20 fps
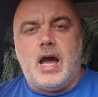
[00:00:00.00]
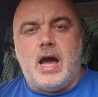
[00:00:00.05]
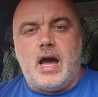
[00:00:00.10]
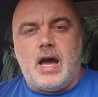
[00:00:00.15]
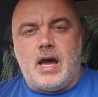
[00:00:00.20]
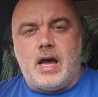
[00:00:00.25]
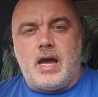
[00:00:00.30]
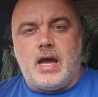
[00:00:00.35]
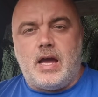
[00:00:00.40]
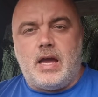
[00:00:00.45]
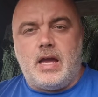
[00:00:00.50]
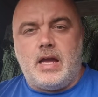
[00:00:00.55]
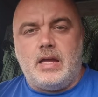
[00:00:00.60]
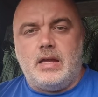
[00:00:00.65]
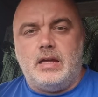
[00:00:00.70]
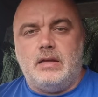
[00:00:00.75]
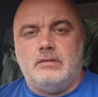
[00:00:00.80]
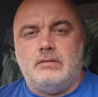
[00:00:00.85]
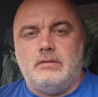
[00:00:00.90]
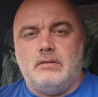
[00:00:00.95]

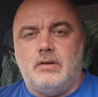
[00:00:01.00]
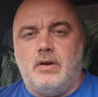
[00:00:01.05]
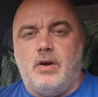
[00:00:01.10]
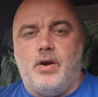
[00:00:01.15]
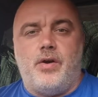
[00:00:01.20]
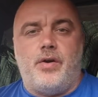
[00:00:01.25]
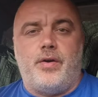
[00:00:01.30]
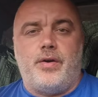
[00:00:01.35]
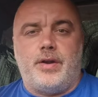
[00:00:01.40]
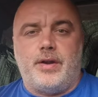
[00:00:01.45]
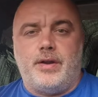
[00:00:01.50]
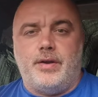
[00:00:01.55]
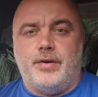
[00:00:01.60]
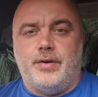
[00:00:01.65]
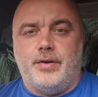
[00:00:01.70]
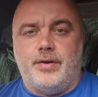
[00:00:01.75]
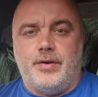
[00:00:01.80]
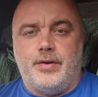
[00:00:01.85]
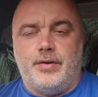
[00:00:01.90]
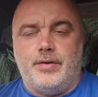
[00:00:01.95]
I already
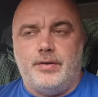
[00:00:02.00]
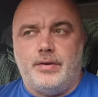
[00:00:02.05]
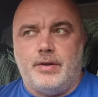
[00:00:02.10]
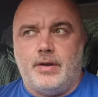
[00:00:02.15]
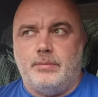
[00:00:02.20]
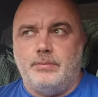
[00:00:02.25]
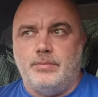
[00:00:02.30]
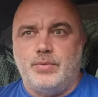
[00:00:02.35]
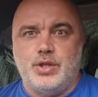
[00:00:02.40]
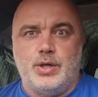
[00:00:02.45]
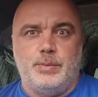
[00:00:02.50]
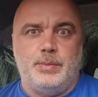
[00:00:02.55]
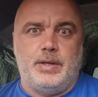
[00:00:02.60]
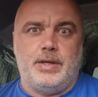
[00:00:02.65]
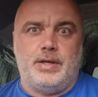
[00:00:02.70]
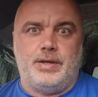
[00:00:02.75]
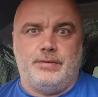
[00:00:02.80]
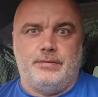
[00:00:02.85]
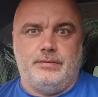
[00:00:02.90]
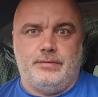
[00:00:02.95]
know, I'm
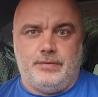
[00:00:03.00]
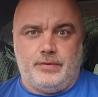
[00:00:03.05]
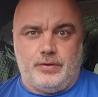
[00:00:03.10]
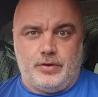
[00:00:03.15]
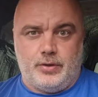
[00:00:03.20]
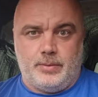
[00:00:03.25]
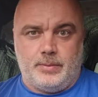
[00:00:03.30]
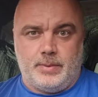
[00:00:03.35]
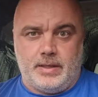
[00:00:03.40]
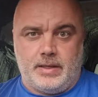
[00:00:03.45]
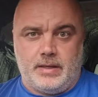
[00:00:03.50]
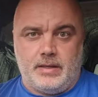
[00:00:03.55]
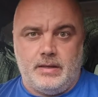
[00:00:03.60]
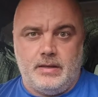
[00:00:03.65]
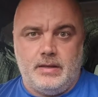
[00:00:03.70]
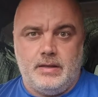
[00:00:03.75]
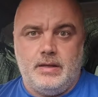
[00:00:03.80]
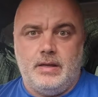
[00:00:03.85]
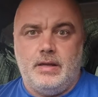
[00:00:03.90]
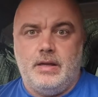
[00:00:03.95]
doubly confirming